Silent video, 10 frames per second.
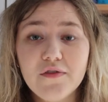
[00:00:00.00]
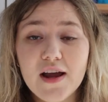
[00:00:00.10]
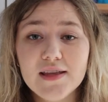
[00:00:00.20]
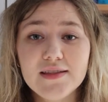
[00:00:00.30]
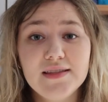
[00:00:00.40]

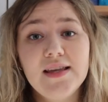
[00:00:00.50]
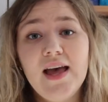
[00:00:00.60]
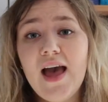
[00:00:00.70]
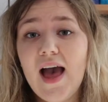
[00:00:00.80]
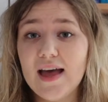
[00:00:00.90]
friends.
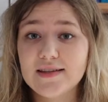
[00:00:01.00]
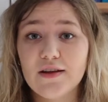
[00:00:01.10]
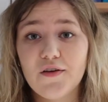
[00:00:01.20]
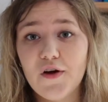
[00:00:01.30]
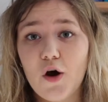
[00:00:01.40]
As they
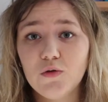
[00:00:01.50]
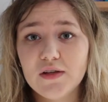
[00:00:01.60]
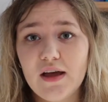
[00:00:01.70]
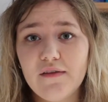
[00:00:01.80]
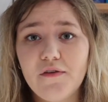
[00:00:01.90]
grow older,
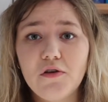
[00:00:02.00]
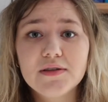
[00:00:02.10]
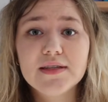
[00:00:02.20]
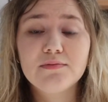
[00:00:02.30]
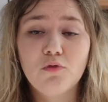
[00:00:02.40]
it
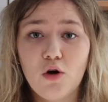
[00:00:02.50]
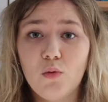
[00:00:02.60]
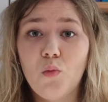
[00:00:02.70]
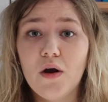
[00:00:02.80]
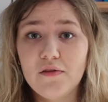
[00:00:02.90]
focuses more
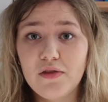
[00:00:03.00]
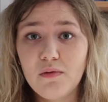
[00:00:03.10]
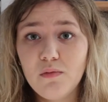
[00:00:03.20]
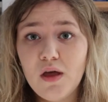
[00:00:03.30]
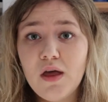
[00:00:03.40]
on one of
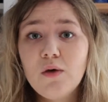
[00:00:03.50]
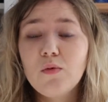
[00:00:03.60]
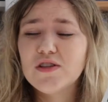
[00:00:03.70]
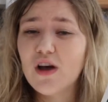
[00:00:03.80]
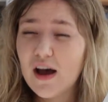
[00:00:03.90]
them,
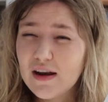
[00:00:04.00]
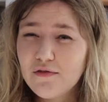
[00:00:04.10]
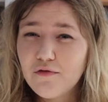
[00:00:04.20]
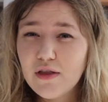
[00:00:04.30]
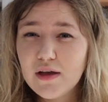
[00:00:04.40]
which I
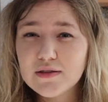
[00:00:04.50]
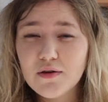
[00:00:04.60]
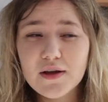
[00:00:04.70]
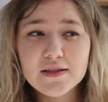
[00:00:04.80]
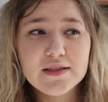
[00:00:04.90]
never realised
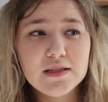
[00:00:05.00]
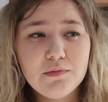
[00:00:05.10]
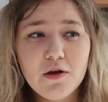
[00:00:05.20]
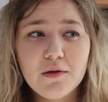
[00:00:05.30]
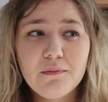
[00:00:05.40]
going into this
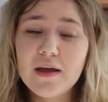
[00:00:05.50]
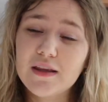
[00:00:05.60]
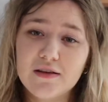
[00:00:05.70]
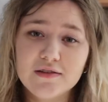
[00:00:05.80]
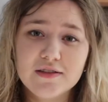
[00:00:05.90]
book, mainly
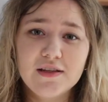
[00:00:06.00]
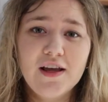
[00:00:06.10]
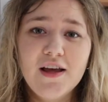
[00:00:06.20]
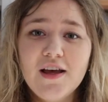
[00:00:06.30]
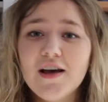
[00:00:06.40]
because
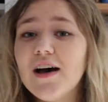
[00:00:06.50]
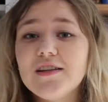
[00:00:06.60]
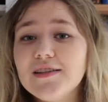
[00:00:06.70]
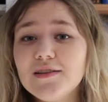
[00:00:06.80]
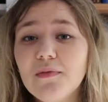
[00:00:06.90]
I
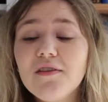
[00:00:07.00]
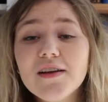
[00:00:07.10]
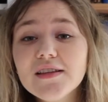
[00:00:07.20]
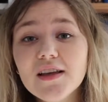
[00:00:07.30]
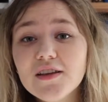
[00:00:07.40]
didn't do my
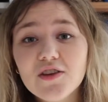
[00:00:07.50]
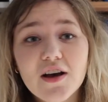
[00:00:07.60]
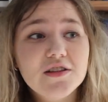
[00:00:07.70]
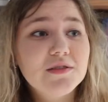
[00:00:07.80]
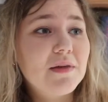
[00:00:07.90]
research. I
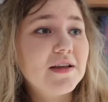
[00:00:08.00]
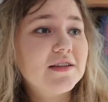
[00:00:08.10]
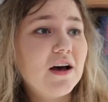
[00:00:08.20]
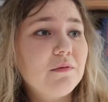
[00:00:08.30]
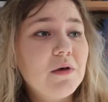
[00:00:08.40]
just picked
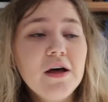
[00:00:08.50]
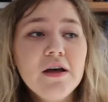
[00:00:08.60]
up